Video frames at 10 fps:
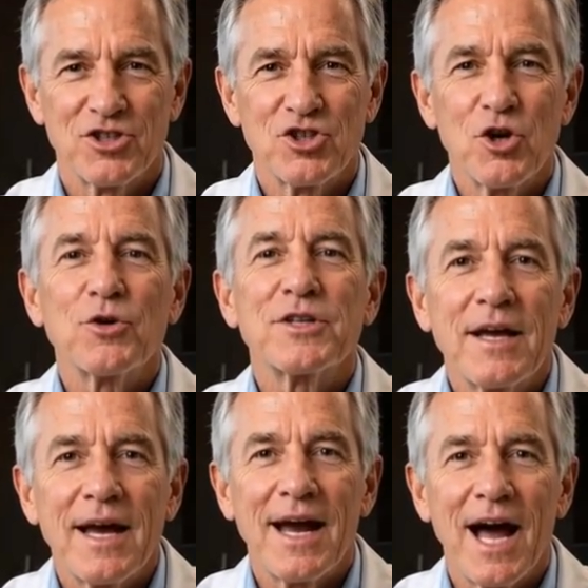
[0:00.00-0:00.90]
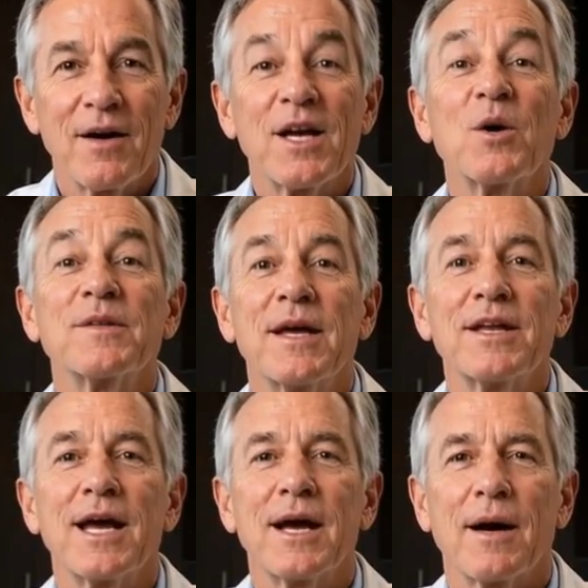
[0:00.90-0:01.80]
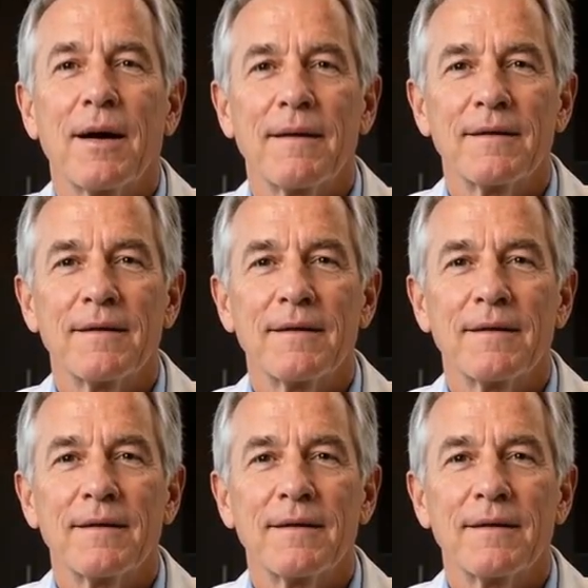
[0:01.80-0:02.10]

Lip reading: shows, and how they all fit together.